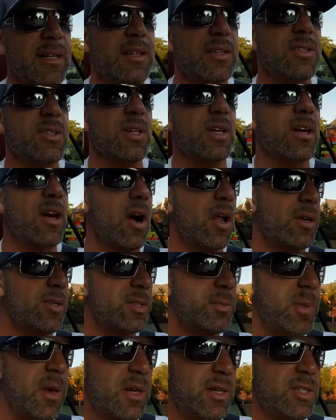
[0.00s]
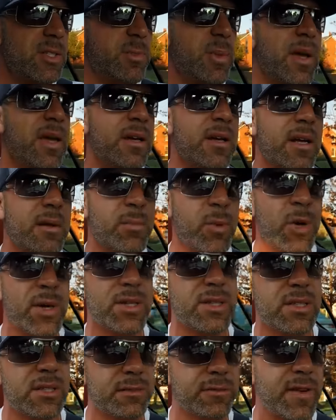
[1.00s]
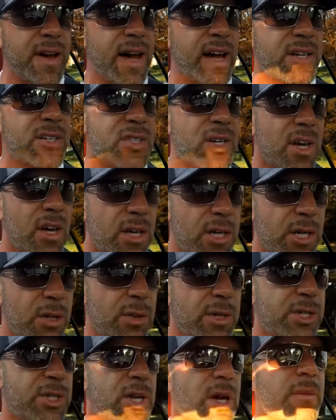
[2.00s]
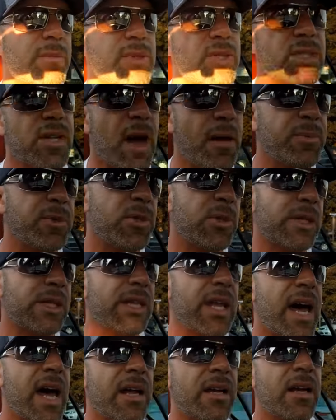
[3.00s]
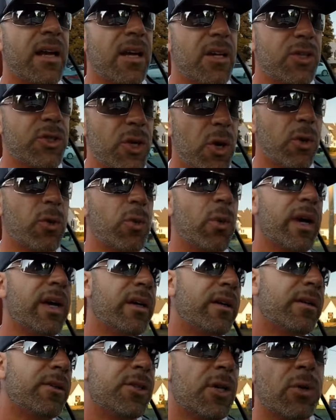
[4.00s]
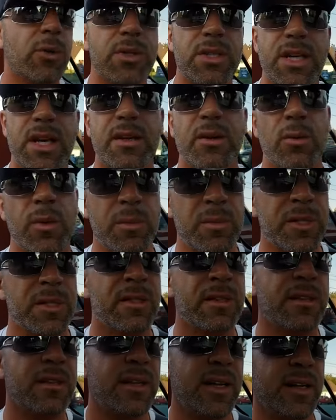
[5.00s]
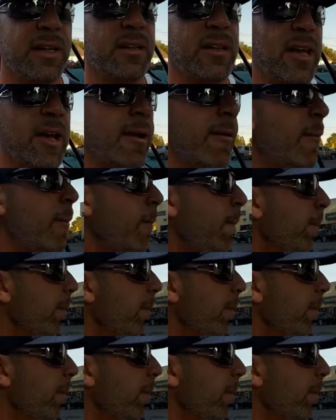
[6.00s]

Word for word: it is. I call a spade a spade and I point to the facts. You're a chump. Stop doing that. Don't wait. Don't date women like that.